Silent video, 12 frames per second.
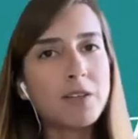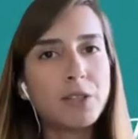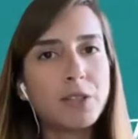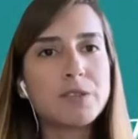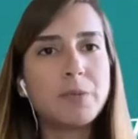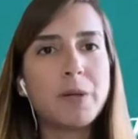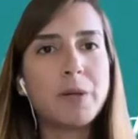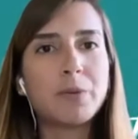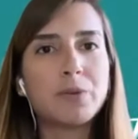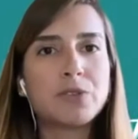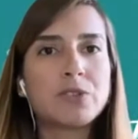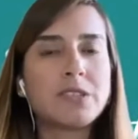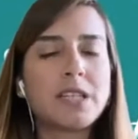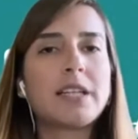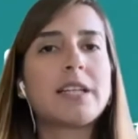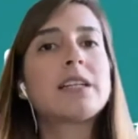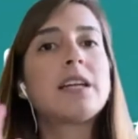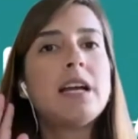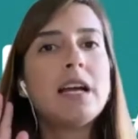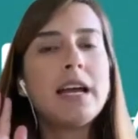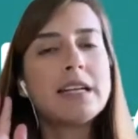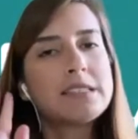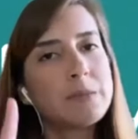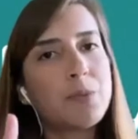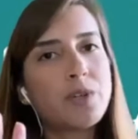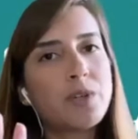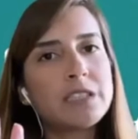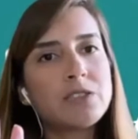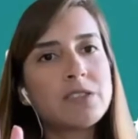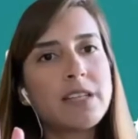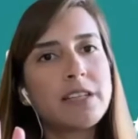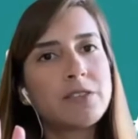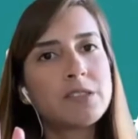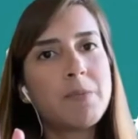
those people to say like, it's important to set those